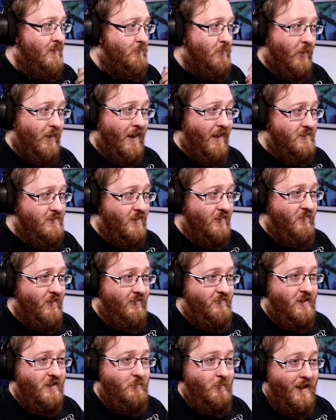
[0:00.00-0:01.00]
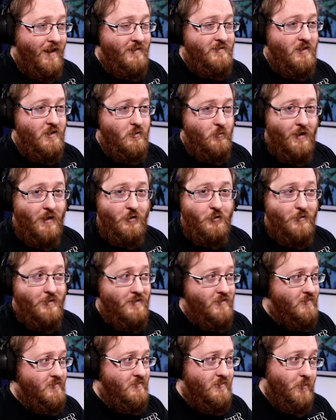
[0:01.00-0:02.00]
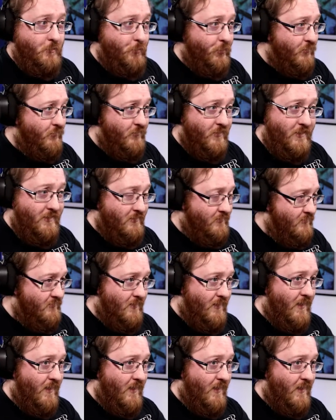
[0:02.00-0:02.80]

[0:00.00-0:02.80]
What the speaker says: But he has a 15 passing as well. So he's